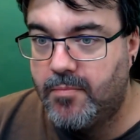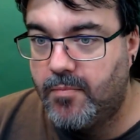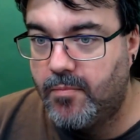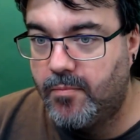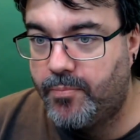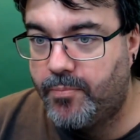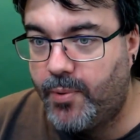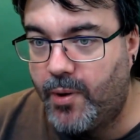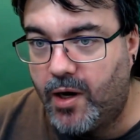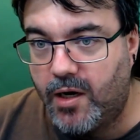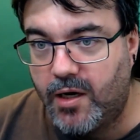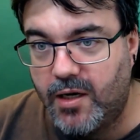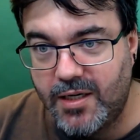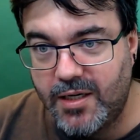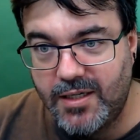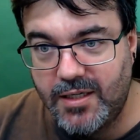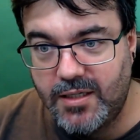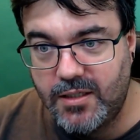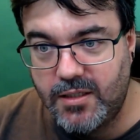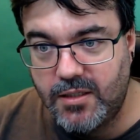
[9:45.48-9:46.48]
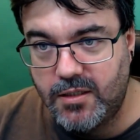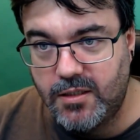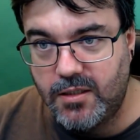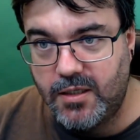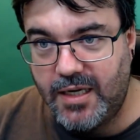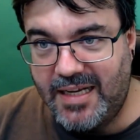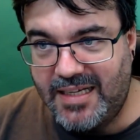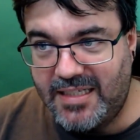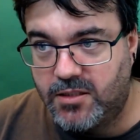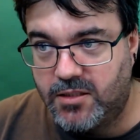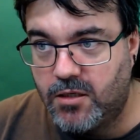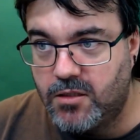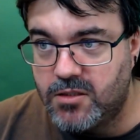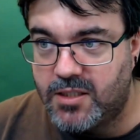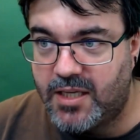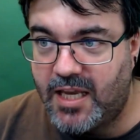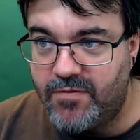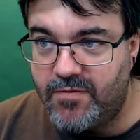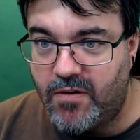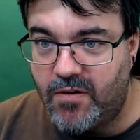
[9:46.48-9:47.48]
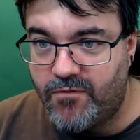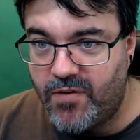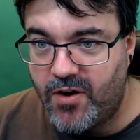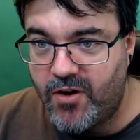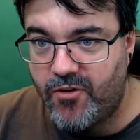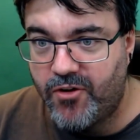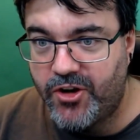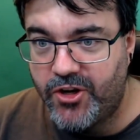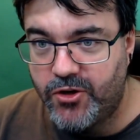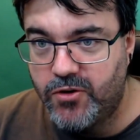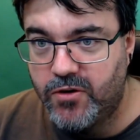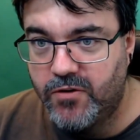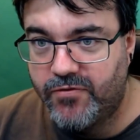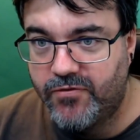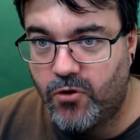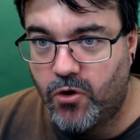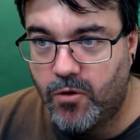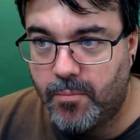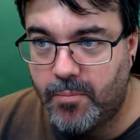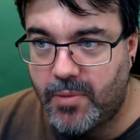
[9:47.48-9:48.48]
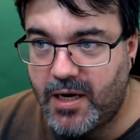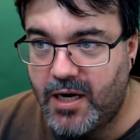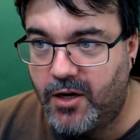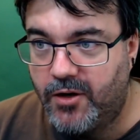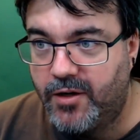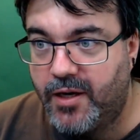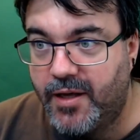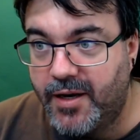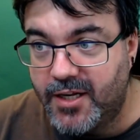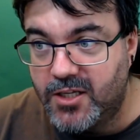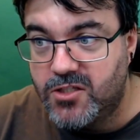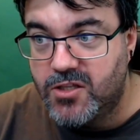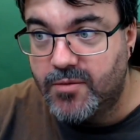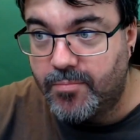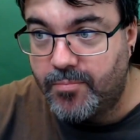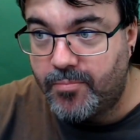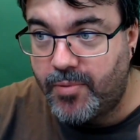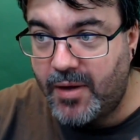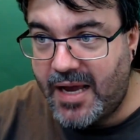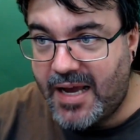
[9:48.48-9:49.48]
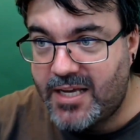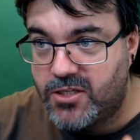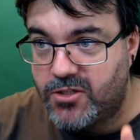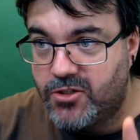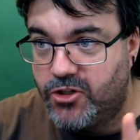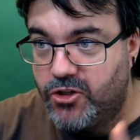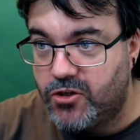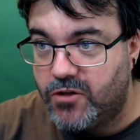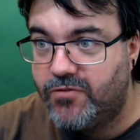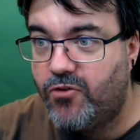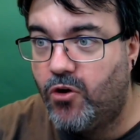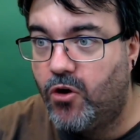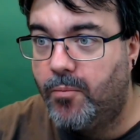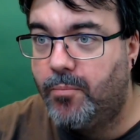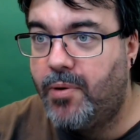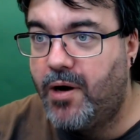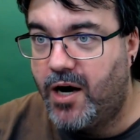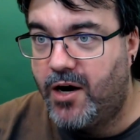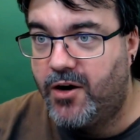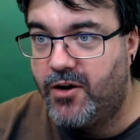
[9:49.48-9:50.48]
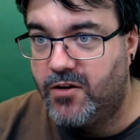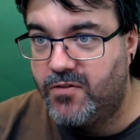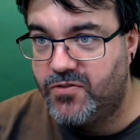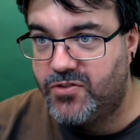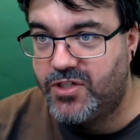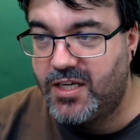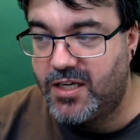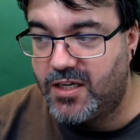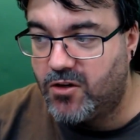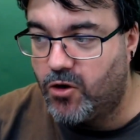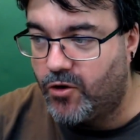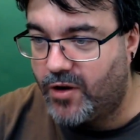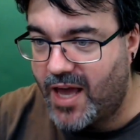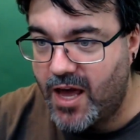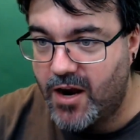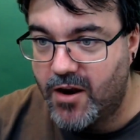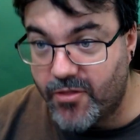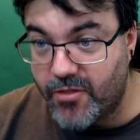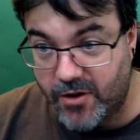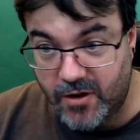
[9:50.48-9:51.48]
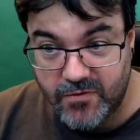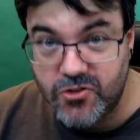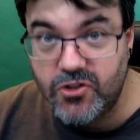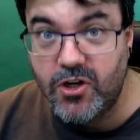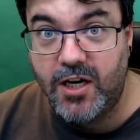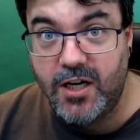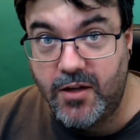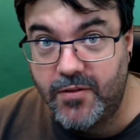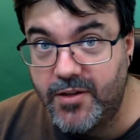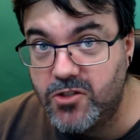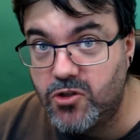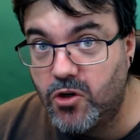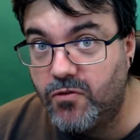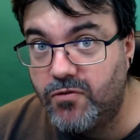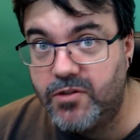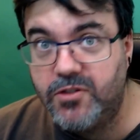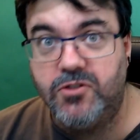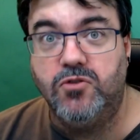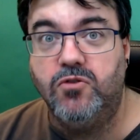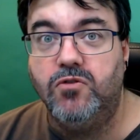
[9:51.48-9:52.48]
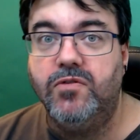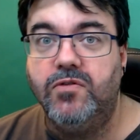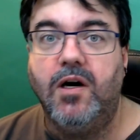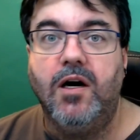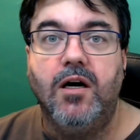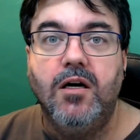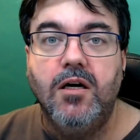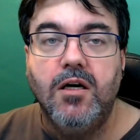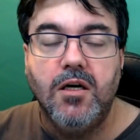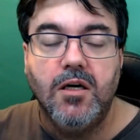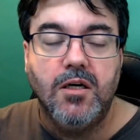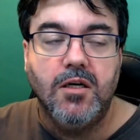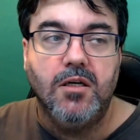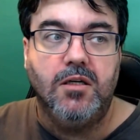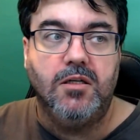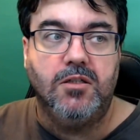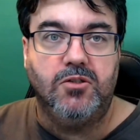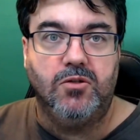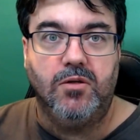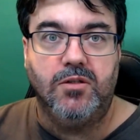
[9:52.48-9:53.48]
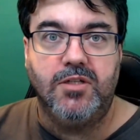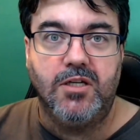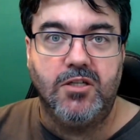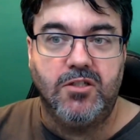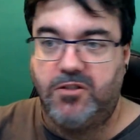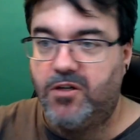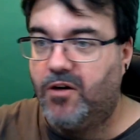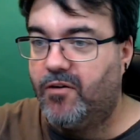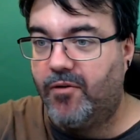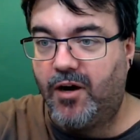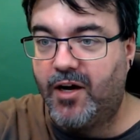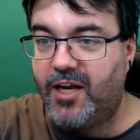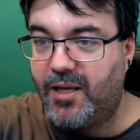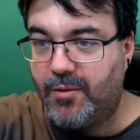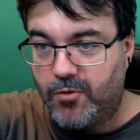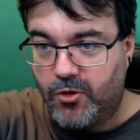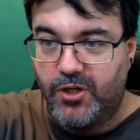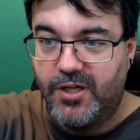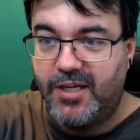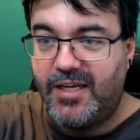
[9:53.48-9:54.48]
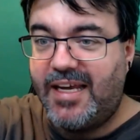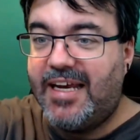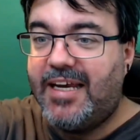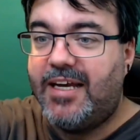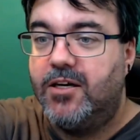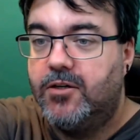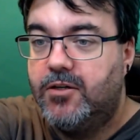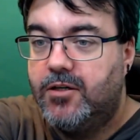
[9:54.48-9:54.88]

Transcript: But it does give a very uniform pattern, and it's the best uniform pattern I've seen on anything I've tried in this office so far. So essentially I'll keep looking here